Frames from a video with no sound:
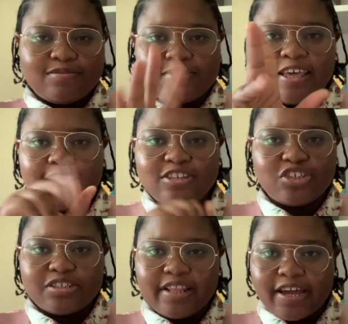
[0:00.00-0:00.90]
tinge
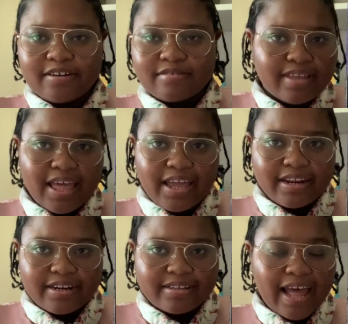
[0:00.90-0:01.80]
in there. I
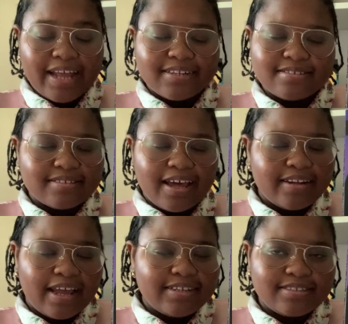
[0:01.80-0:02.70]
hated it. I
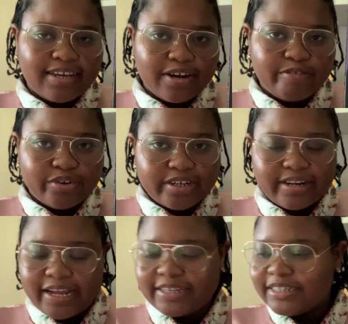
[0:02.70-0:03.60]
didn't care for it.
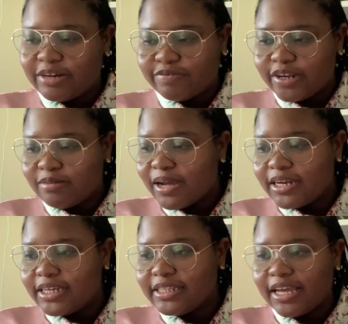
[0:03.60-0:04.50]
I didn't care for
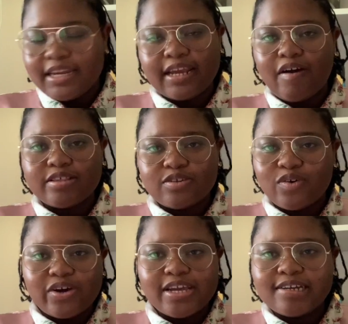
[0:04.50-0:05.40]
anybody. In the ending, I was
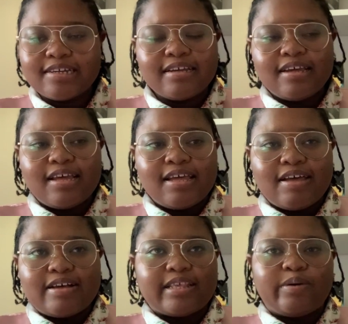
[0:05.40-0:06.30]
annoyed.
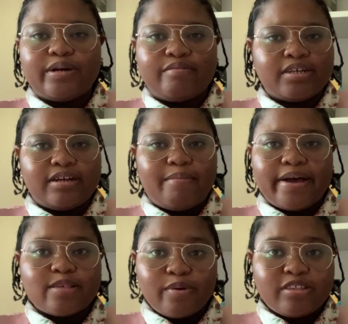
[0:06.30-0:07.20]
I was like, whatever. Am I
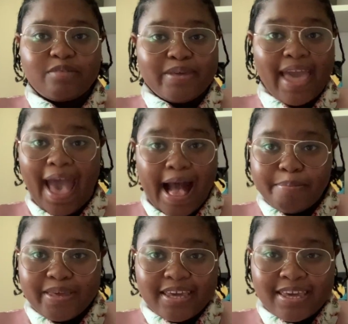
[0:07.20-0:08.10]
supposed to be
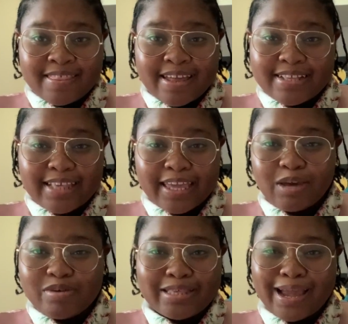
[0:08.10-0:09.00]
happy that it's like,
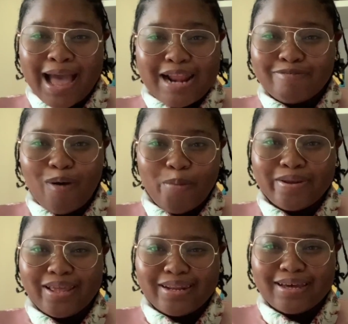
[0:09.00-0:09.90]
it was like kind of an open ending,